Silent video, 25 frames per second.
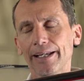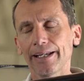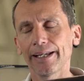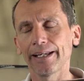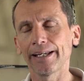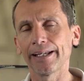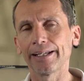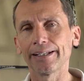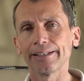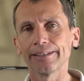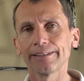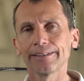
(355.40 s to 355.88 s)

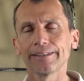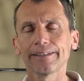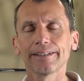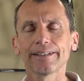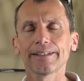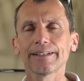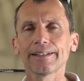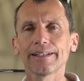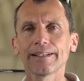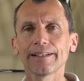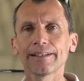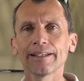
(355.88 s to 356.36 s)
and
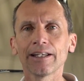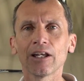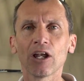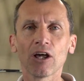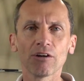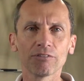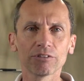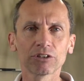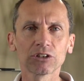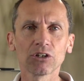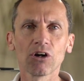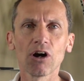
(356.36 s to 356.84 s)
then
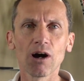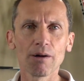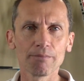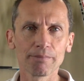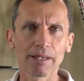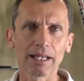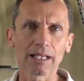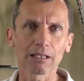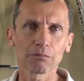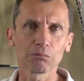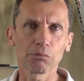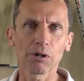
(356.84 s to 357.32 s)
over time
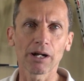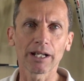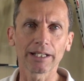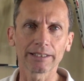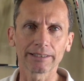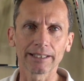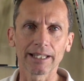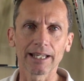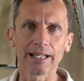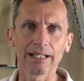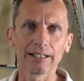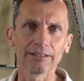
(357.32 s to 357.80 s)
that'll
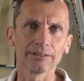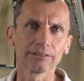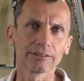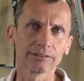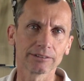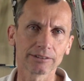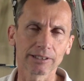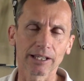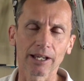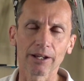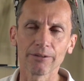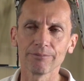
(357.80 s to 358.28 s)
break down.
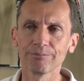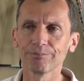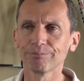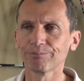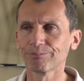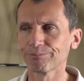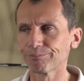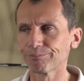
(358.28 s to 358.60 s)
So,